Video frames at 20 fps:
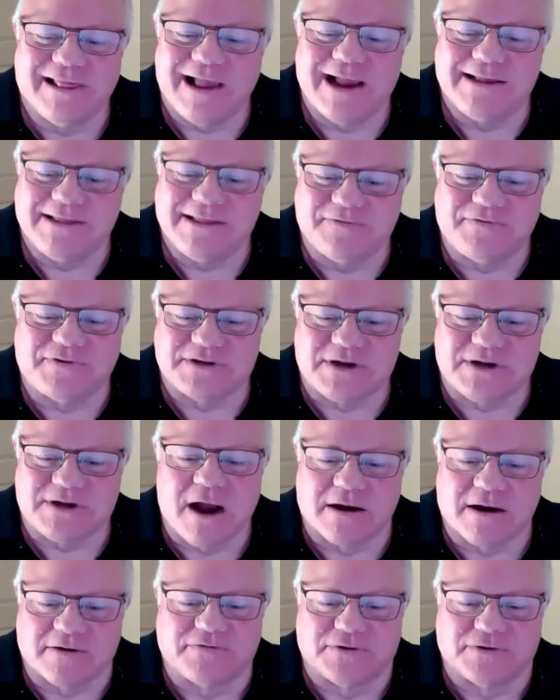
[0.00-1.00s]
like the
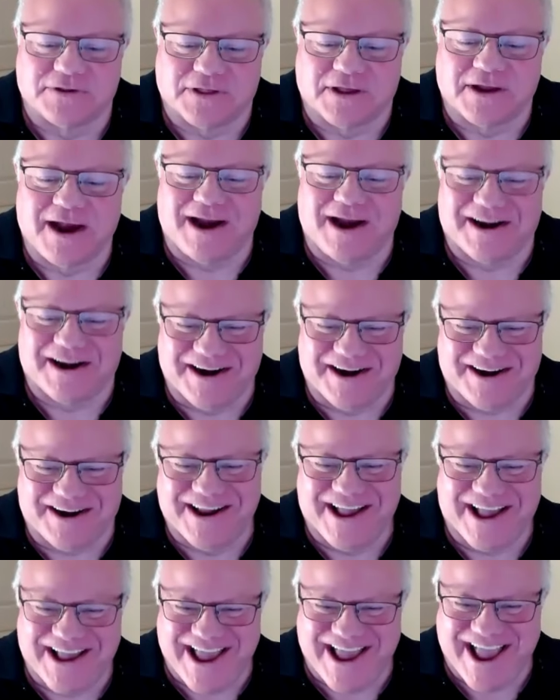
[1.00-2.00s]
photographer
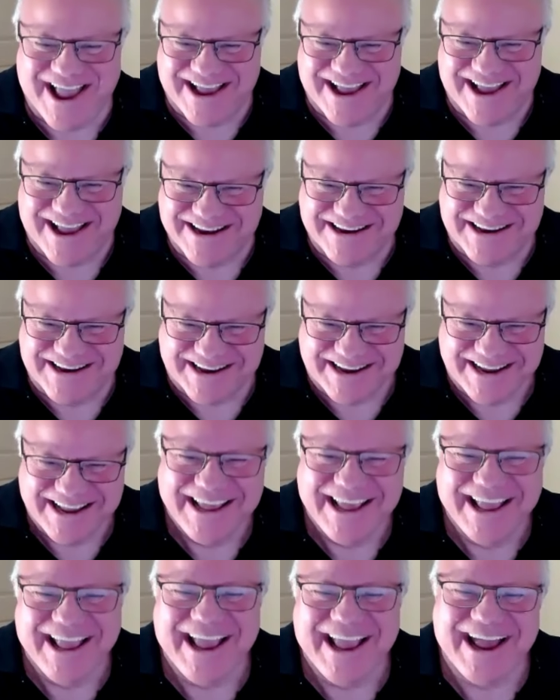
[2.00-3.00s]
there. And,
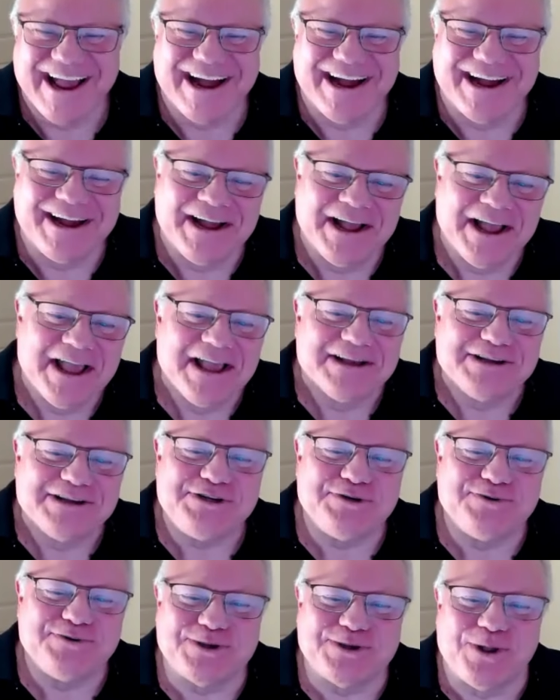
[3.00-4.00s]

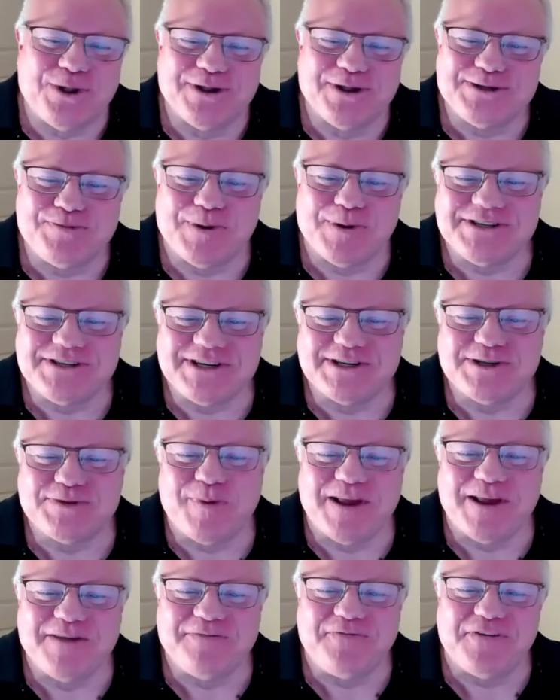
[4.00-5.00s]
she was only supposed to
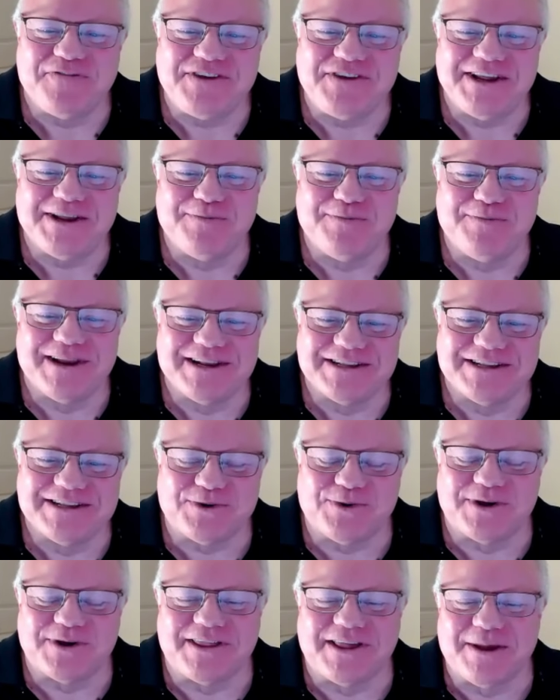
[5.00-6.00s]
spend 15
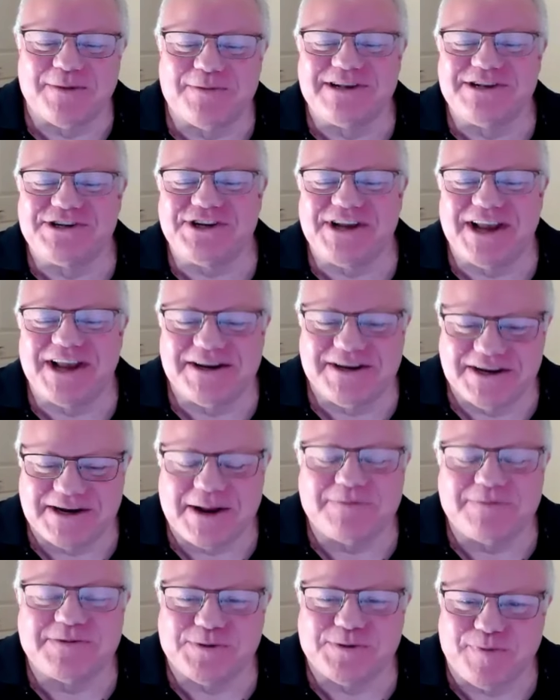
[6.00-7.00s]
minutes with him, and she
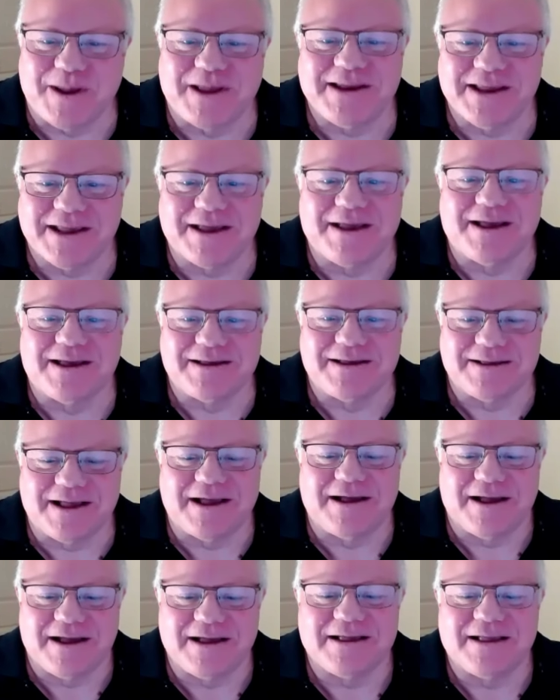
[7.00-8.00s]
ended up spending
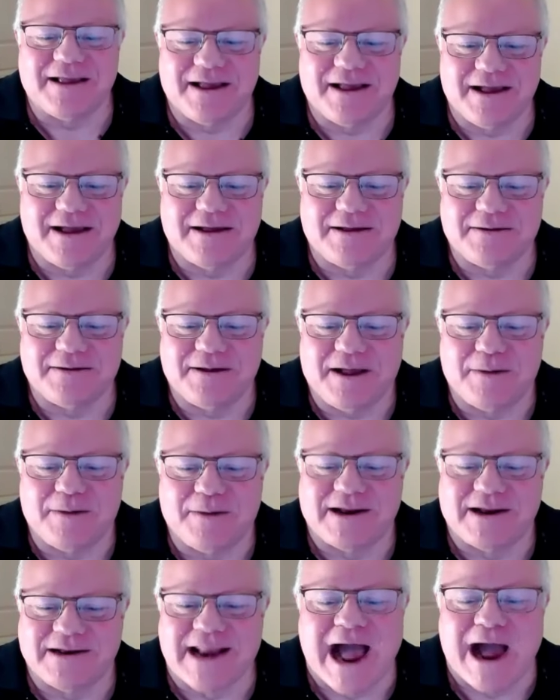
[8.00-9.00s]
about
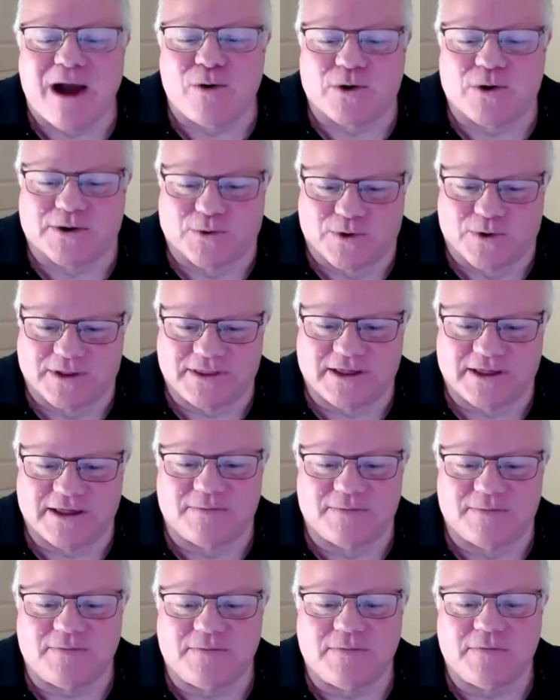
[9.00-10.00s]
an hour with
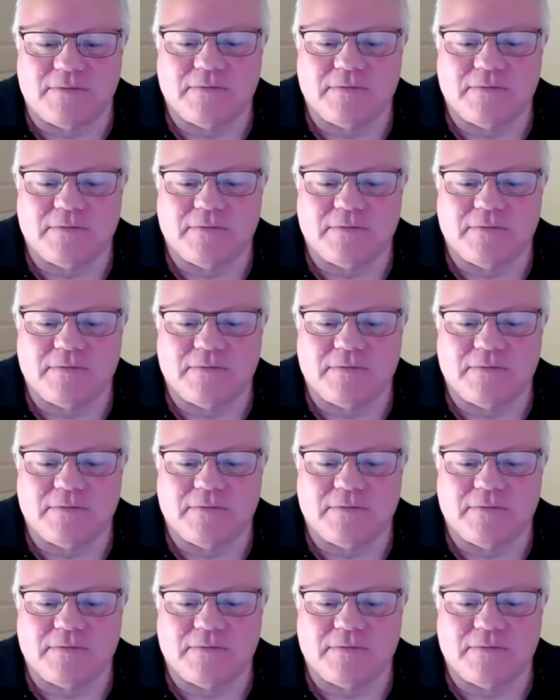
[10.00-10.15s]
him.